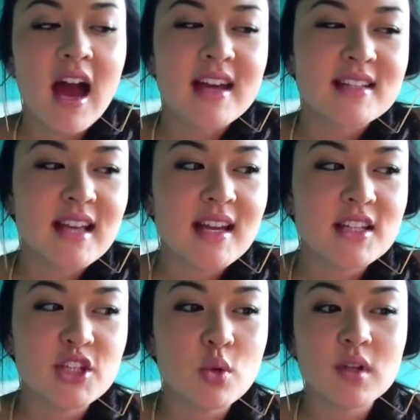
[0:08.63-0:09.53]
I
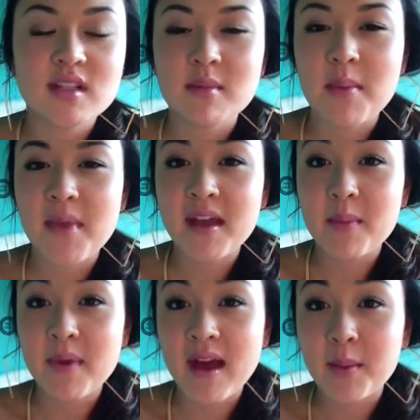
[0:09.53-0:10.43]
decided to do what's in my
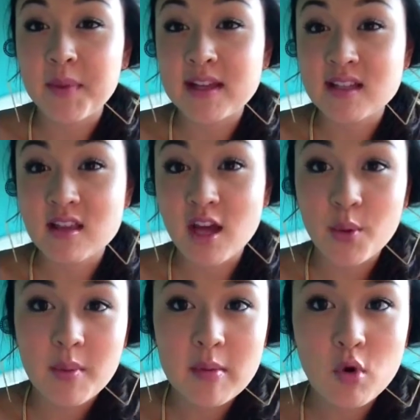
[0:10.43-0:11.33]
makeup bag because I thought it
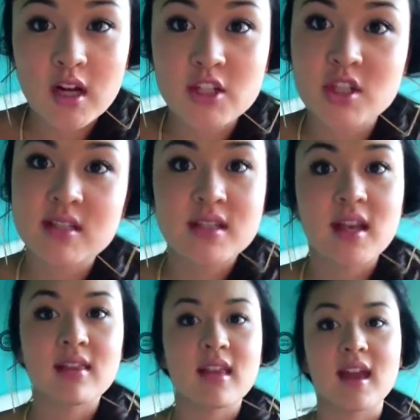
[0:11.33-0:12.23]
would be more
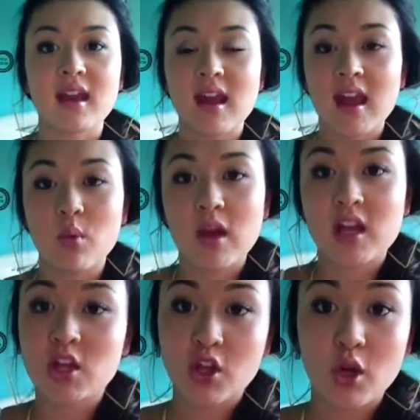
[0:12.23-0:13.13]
interesting than a
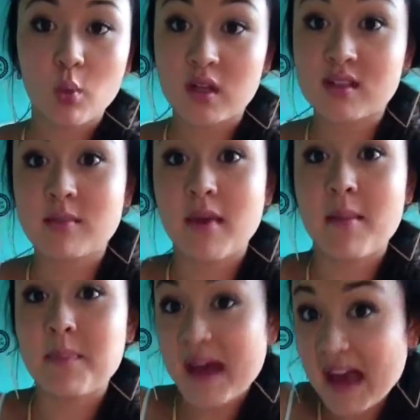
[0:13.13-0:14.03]
regular what's in
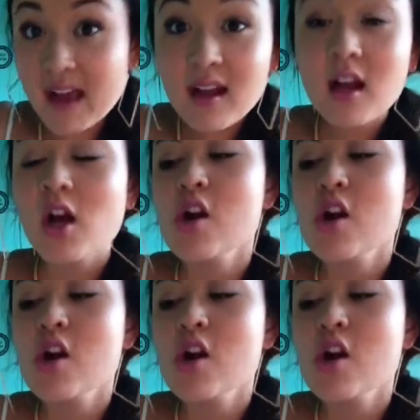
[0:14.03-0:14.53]
my bag.